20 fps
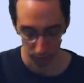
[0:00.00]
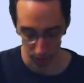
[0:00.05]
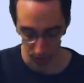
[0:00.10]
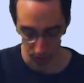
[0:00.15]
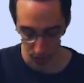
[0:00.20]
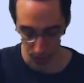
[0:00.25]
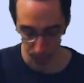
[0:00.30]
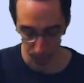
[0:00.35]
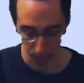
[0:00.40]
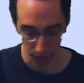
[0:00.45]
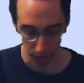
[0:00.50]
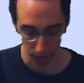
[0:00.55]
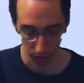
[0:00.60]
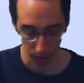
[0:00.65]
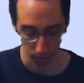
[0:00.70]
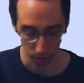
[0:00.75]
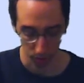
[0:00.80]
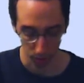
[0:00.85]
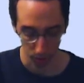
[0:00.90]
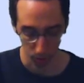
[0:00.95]
Let's just play
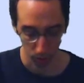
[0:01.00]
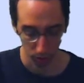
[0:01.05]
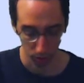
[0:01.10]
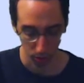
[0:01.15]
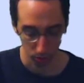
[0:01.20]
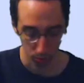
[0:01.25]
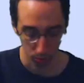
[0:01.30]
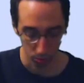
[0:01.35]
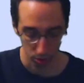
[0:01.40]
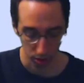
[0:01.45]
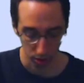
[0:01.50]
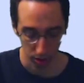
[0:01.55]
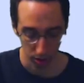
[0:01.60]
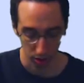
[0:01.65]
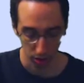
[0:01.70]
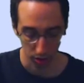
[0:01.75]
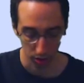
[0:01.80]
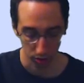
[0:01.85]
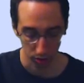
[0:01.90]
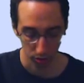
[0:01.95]
here real quick. Why
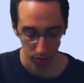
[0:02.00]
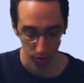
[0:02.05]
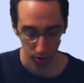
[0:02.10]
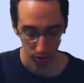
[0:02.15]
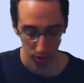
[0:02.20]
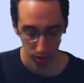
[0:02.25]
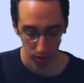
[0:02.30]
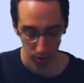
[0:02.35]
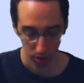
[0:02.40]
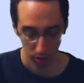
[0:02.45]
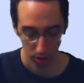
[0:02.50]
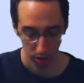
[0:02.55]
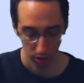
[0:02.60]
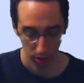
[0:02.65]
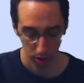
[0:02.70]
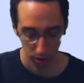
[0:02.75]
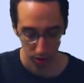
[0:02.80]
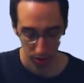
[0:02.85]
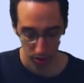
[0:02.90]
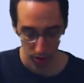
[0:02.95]
not?
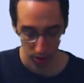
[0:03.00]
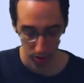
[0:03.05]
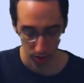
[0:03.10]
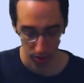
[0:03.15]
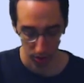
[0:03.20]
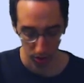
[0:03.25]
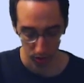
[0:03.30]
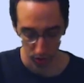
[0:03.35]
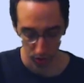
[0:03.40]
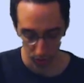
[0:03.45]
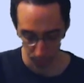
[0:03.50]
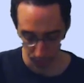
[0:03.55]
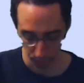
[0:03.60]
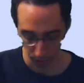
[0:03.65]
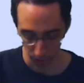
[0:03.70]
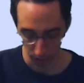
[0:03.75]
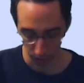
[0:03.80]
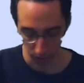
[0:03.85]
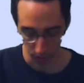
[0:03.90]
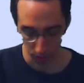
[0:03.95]
Let's just
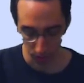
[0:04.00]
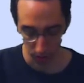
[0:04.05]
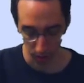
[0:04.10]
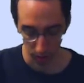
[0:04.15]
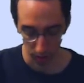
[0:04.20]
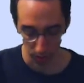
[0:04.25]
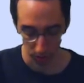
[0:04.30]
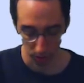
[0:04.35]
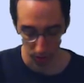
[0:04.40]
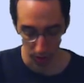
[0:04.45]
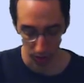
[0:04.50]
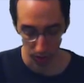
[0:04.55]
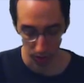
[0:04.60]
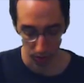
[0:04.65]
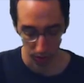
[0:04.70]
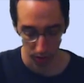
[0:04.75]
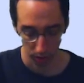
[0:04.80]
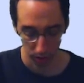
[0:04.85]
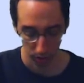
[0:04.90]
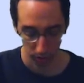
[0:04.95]
play this nice and
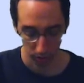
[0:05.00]
easy.